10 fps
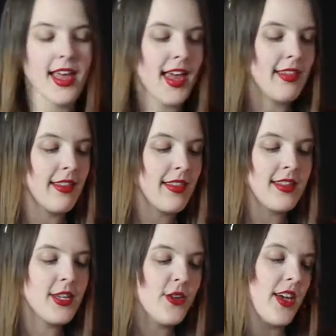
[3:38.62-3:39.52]
and the thing
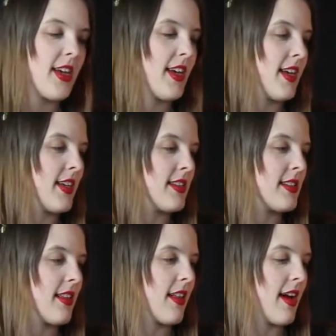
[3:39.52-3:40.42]
that you get
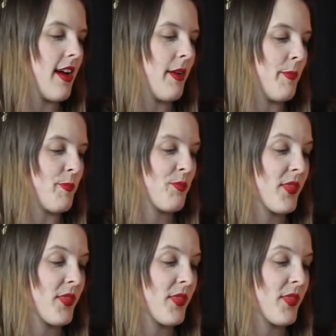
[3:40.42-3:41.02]
is, um,